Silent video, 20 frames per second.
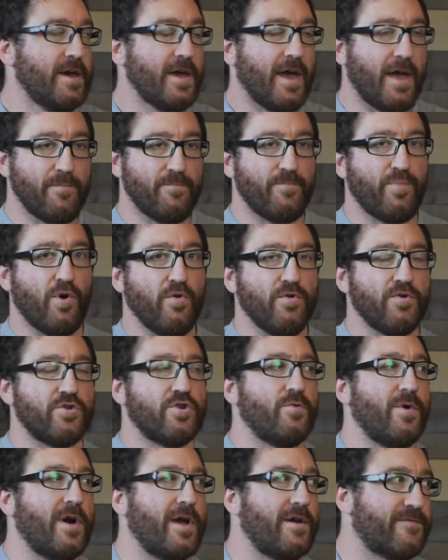and pull it
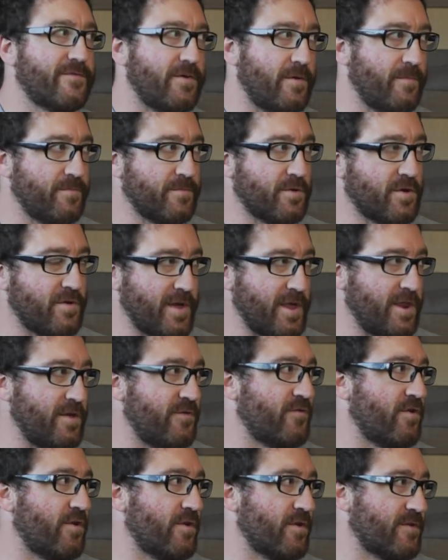away from clean
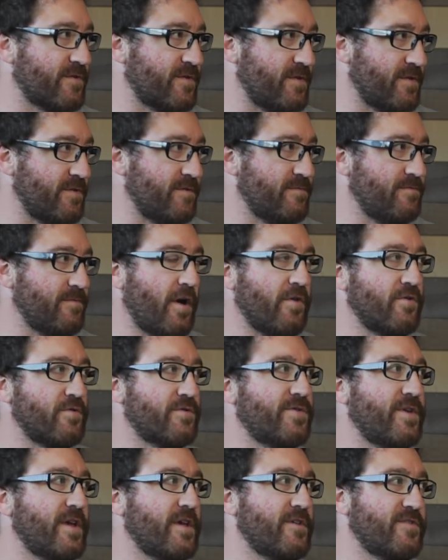and jerks and other
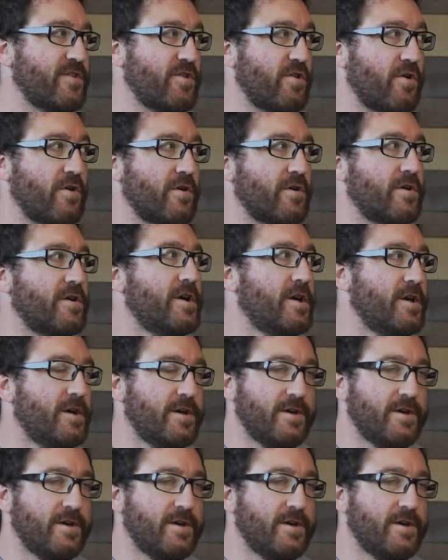things that are